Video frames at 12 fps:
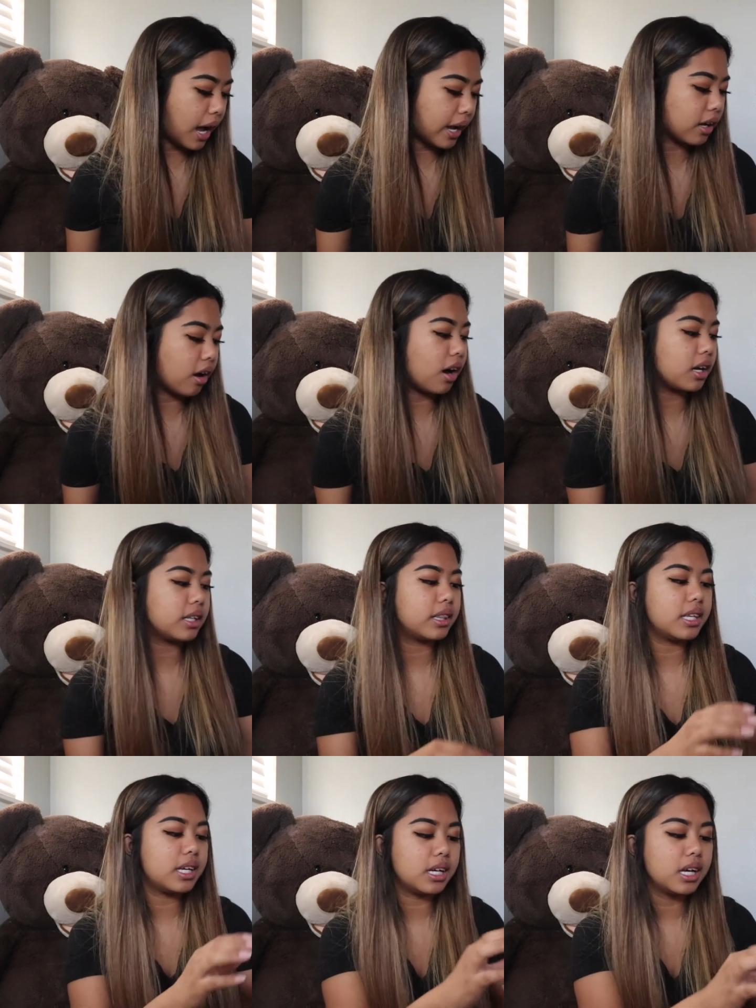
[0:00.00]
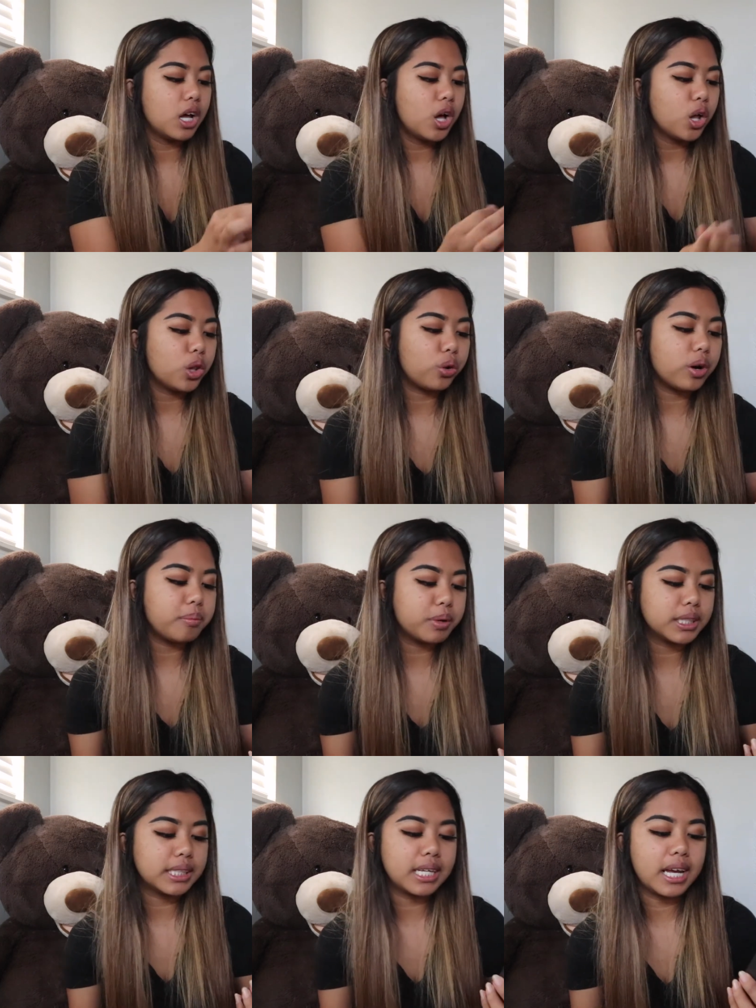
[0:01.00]
I got the Laura
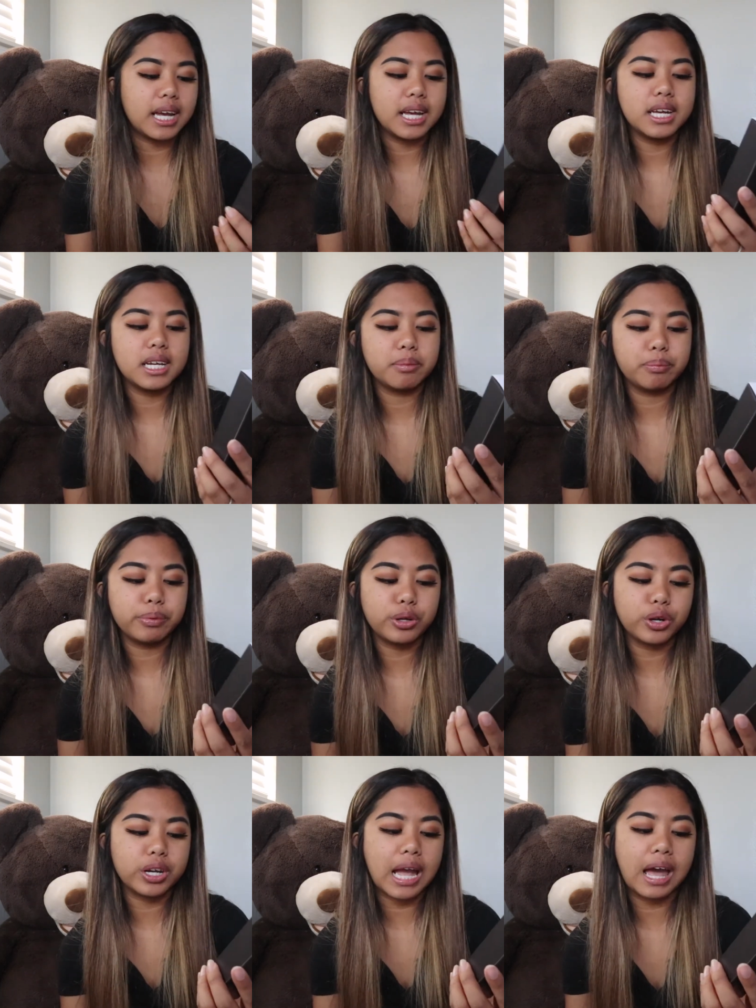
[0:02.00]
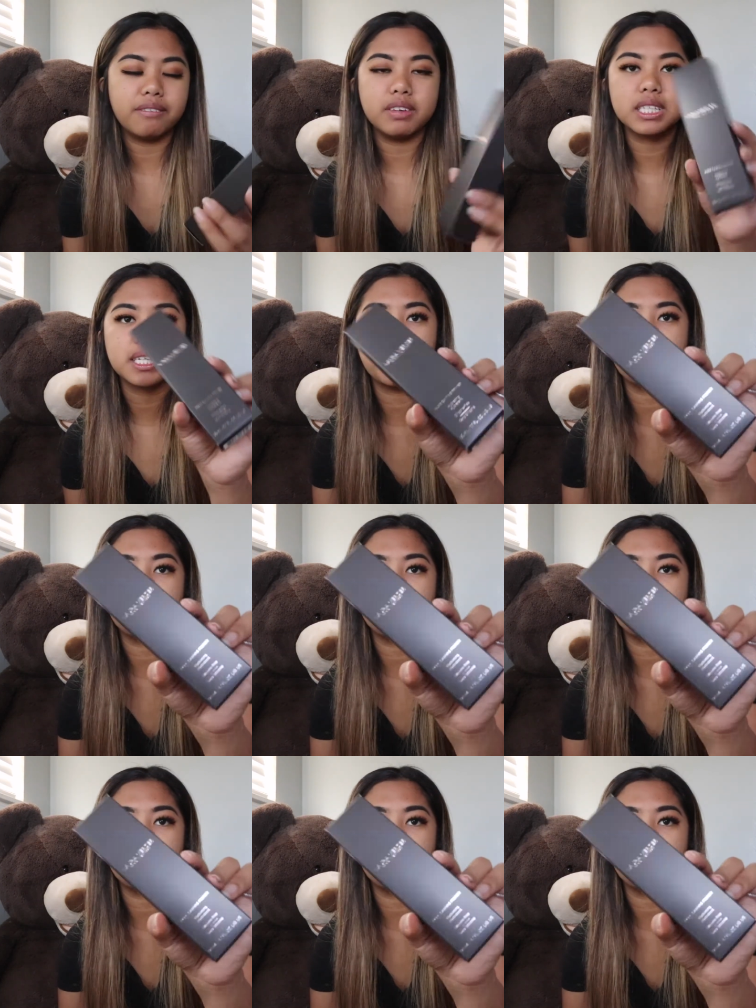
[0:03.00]
Mercier Pure Canvas